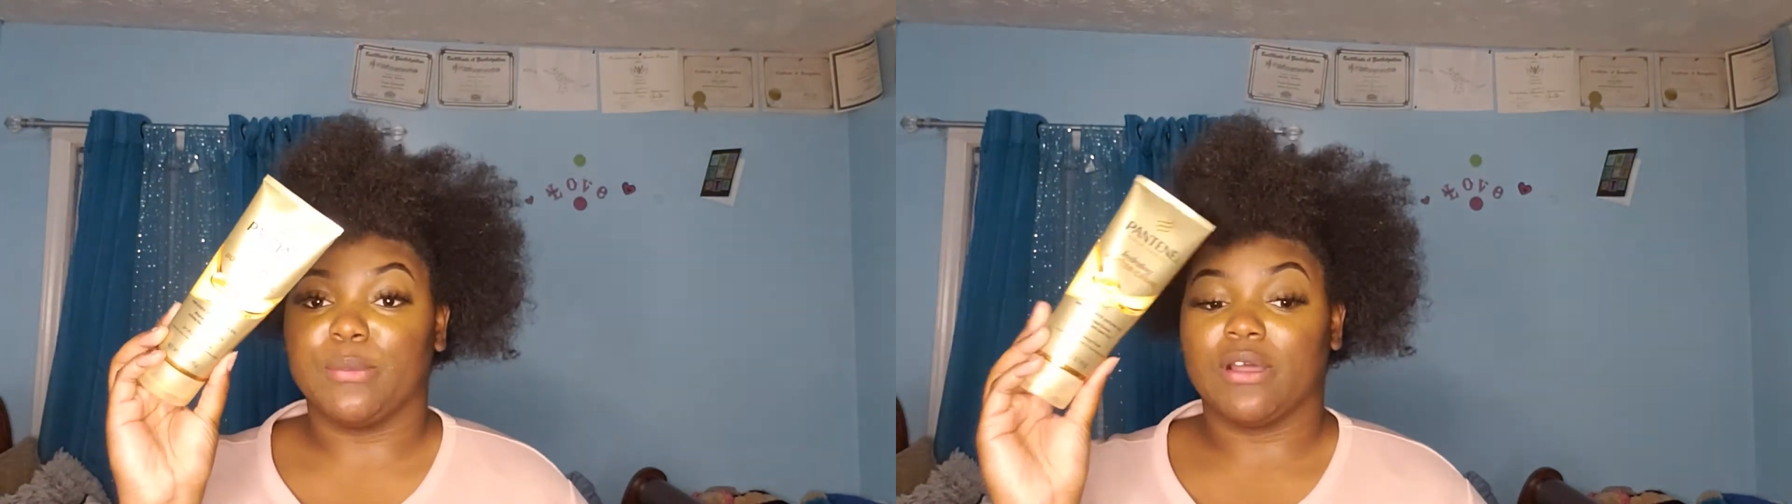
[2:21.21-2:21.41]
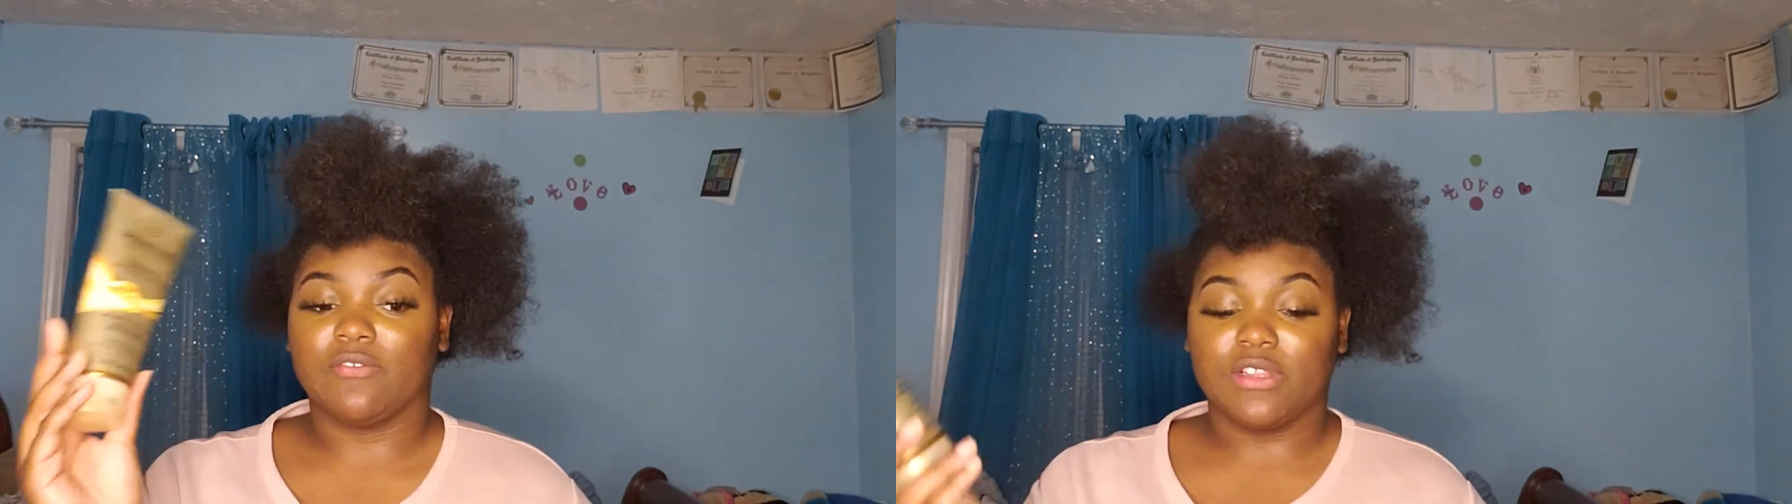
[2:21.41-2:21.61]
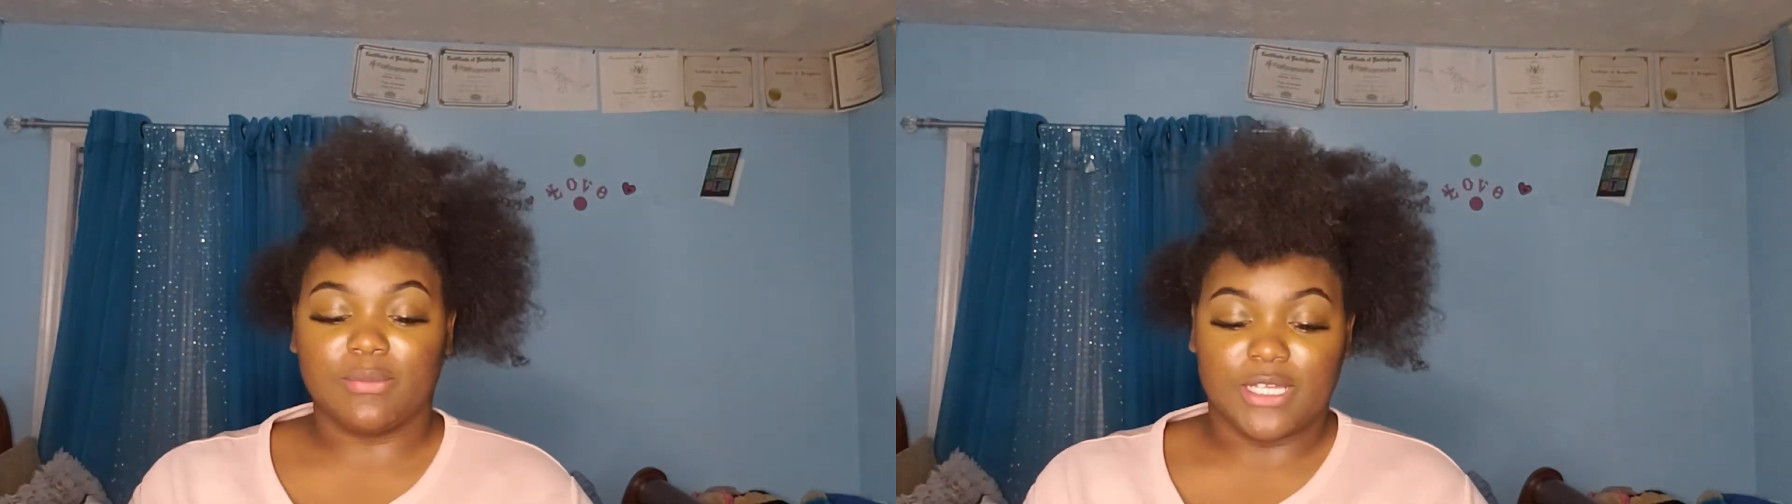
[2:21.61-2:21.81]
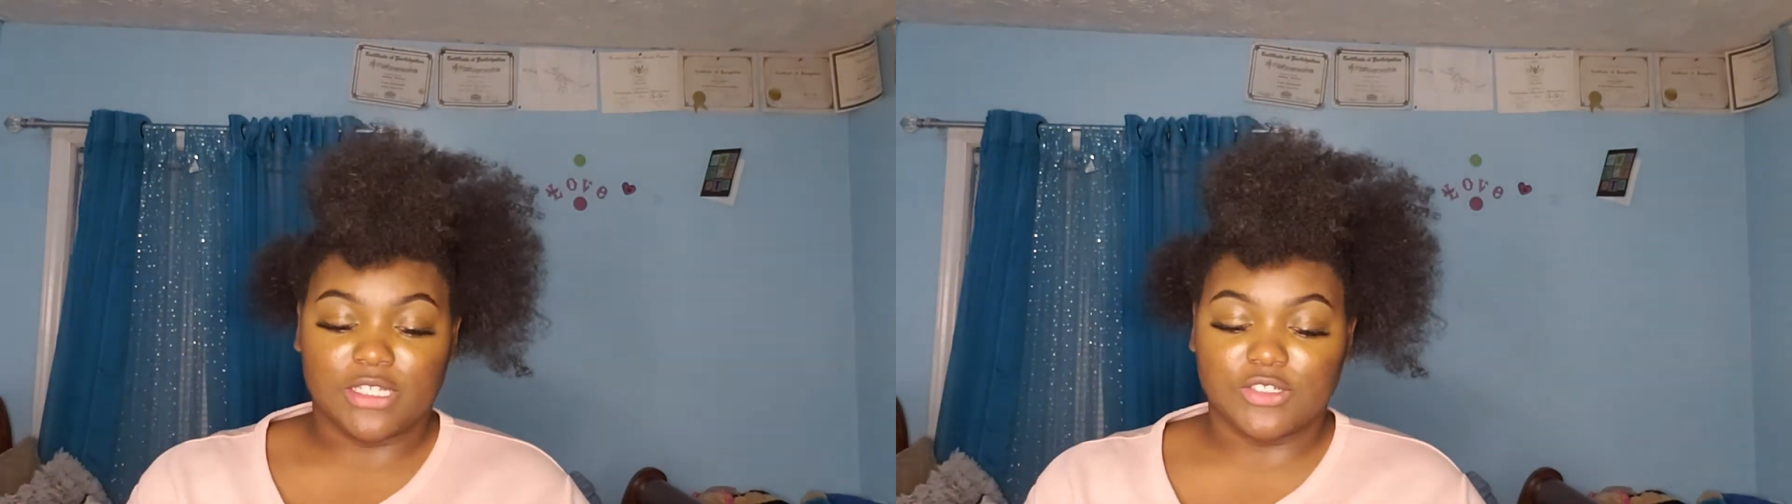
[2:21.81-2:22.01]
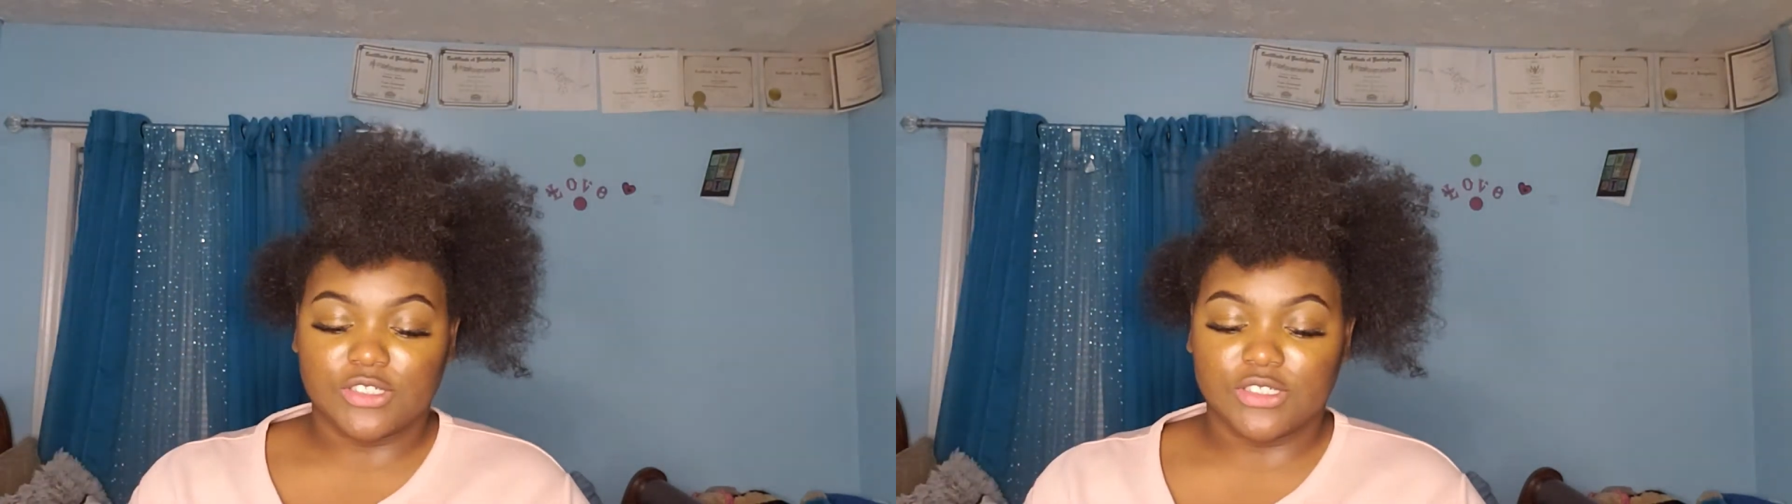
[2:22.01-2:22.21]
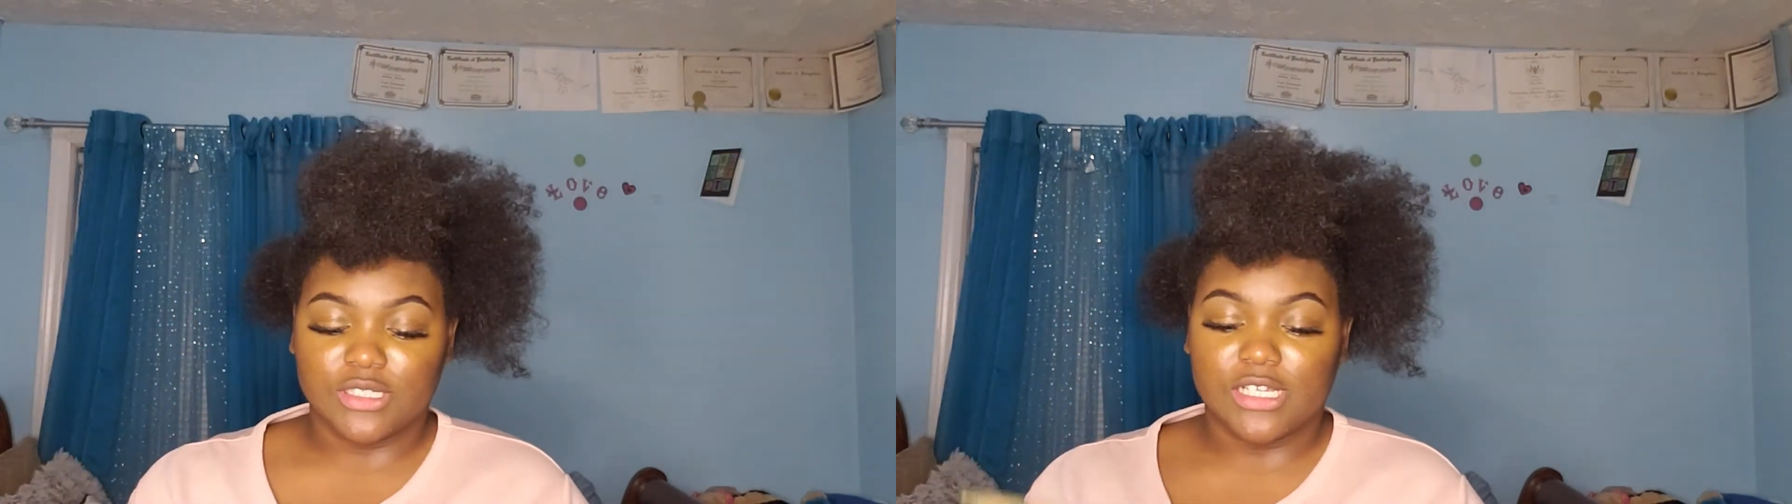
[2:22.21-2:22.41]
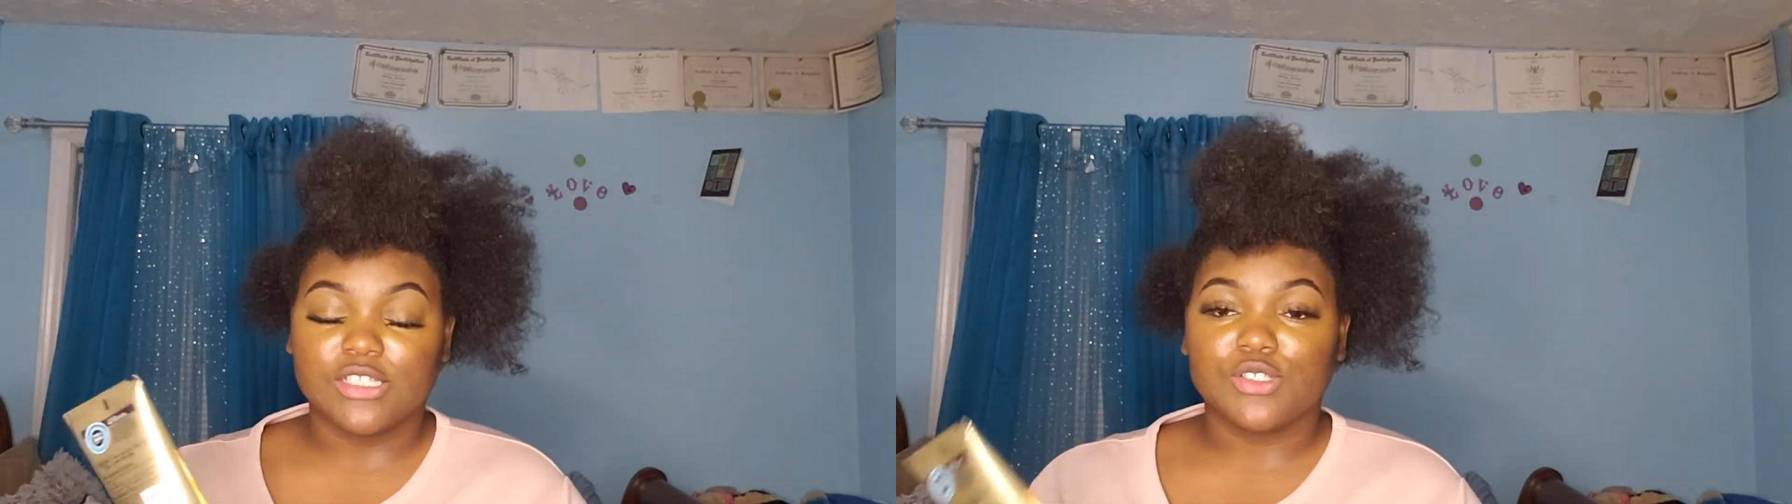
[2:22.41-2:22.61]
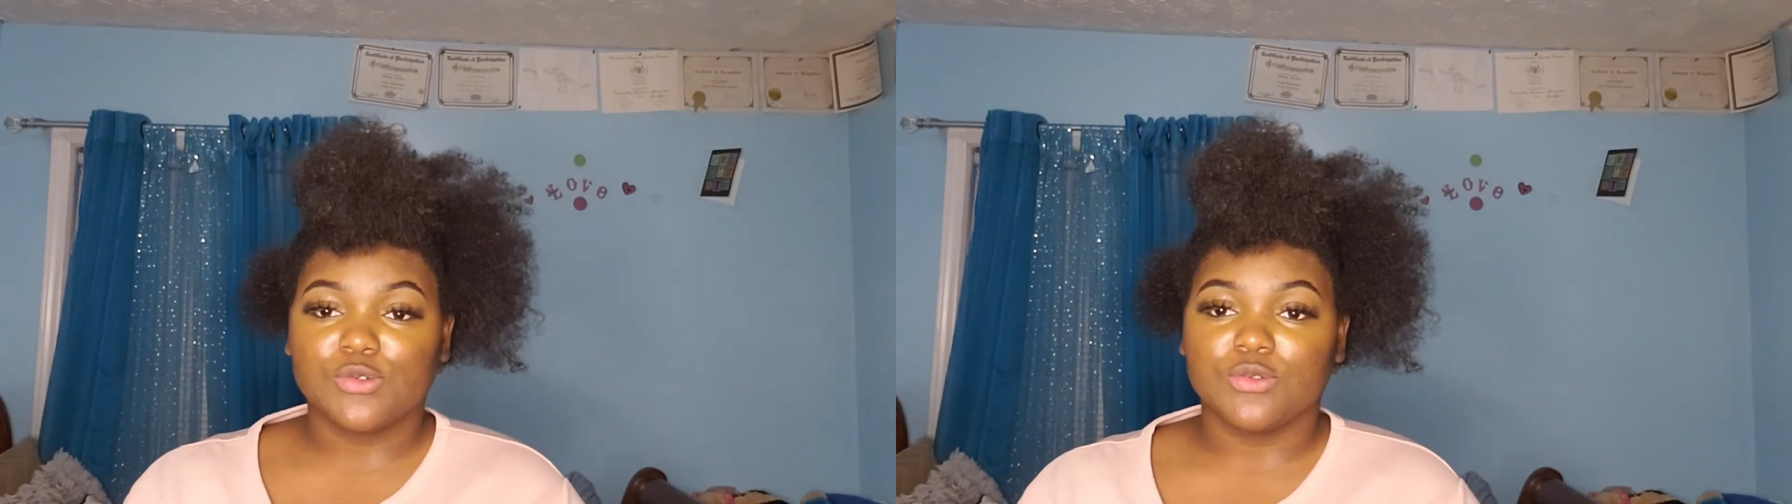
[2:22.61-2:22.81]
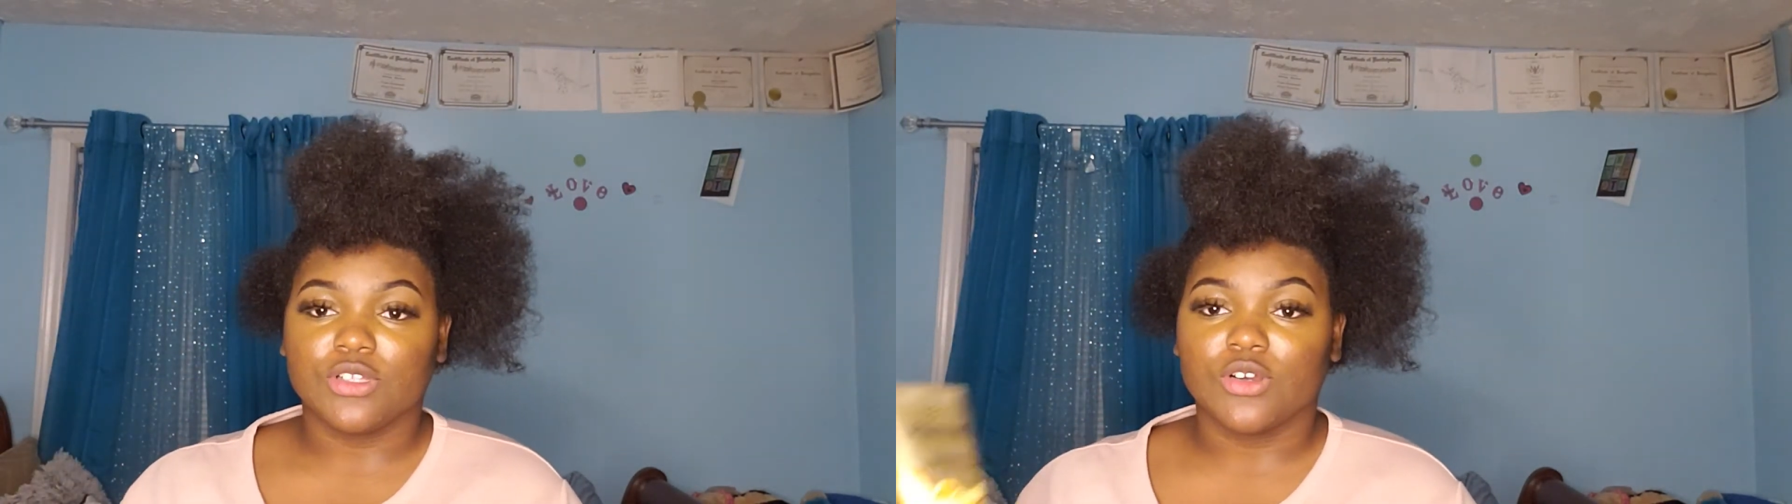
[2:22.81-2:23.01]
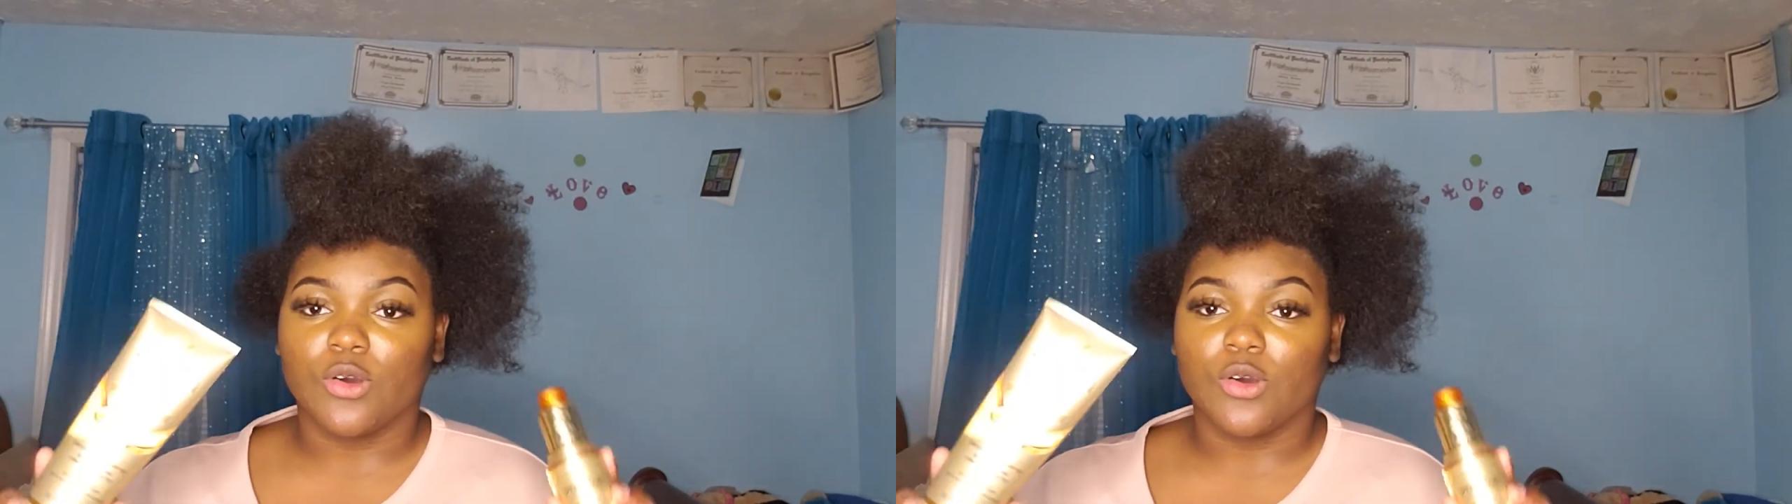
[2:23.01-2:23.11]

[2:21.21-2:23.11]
I've really been into the